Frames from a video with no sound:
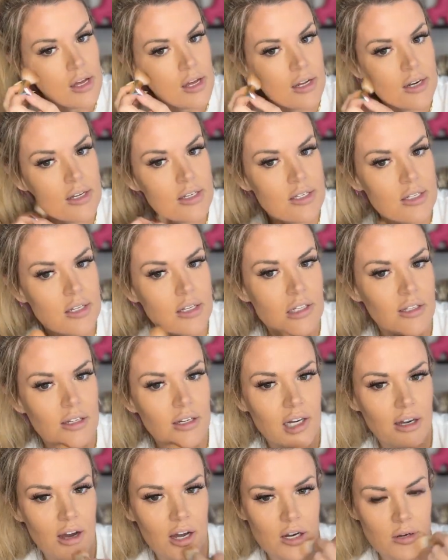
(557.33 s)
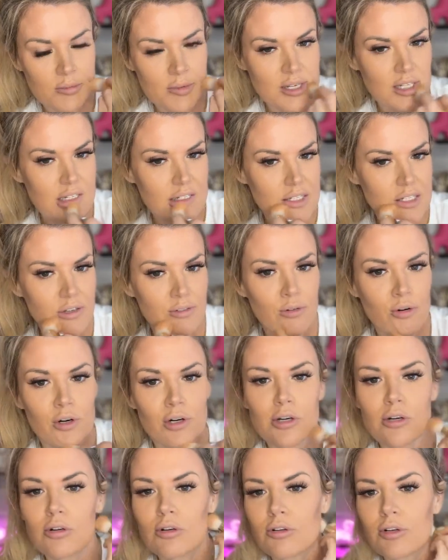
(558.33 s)
How does it look under my
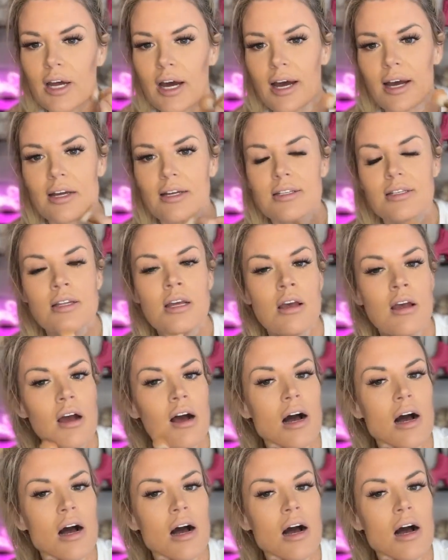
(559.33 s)
64-year-old eyes?